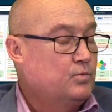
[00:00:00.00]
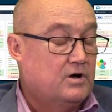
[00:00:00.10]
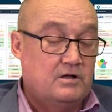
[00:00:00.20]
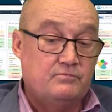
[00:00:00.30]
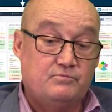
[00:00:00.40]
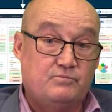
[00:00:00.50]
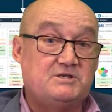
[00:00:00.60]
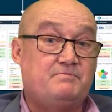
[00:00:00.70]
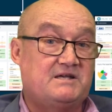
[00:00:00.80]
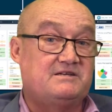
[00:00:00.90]
Well,
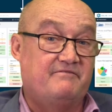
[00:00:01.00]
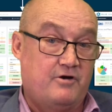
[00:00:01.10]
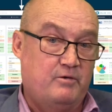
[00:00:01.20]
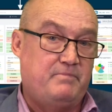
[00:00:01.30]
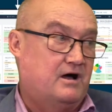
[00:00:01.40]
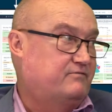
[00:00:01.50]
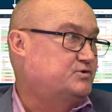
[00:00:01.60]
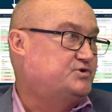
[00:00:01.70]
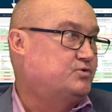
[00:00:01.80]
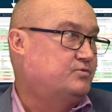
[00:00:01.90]
this makes it a very powerful
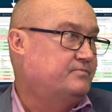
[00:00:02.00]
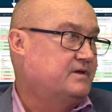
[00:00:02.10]
tool.